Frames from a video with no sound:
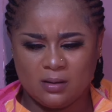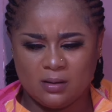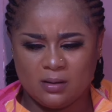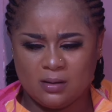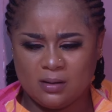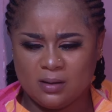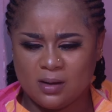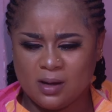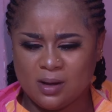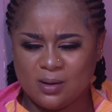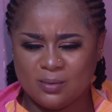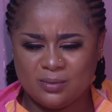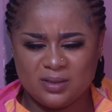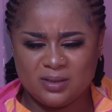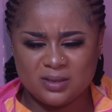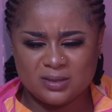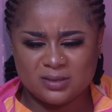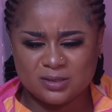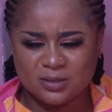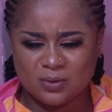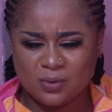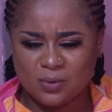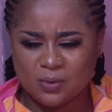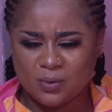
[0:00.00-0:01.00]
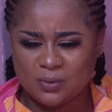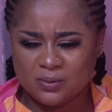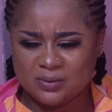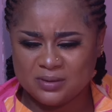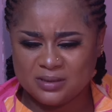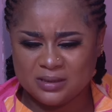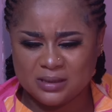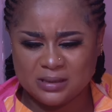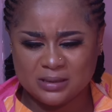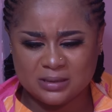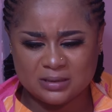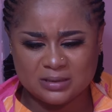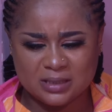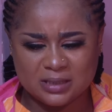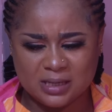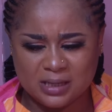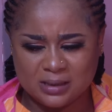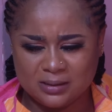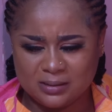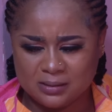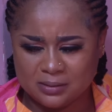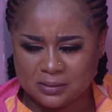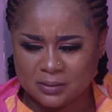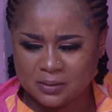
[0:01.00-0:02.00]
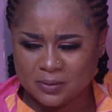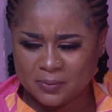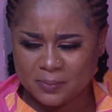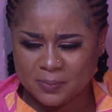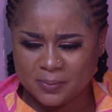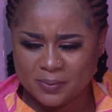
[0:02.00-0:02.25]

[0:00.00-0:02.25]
Now this whole thing is adding up.